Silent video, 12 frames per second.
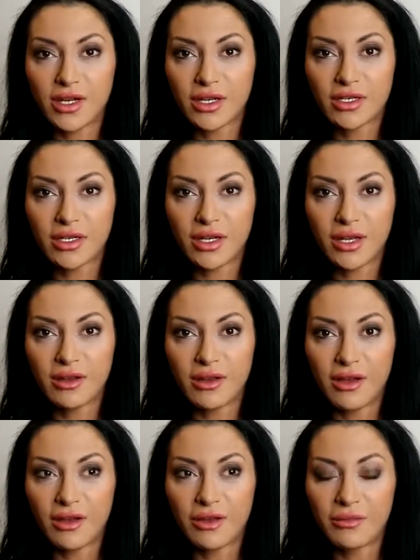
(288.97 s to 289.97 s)
Actually,
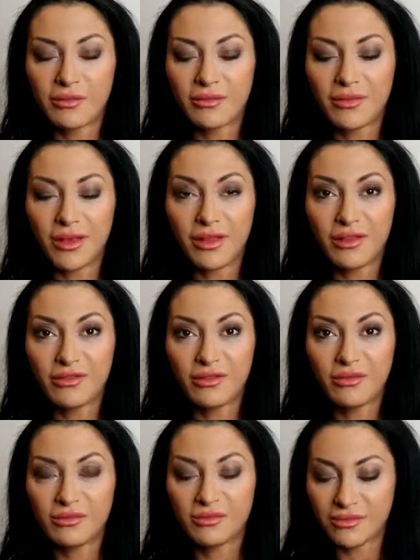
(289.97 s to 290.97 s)
I love
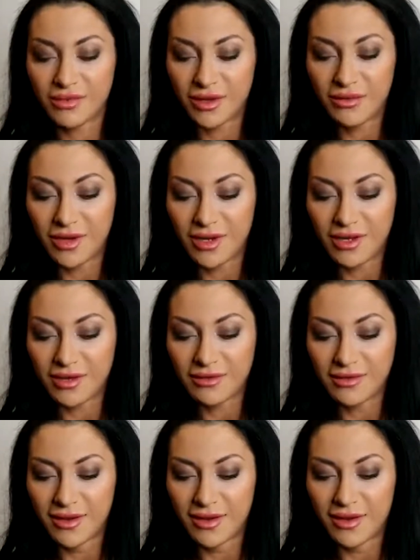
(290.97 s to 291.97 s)
them. I really do.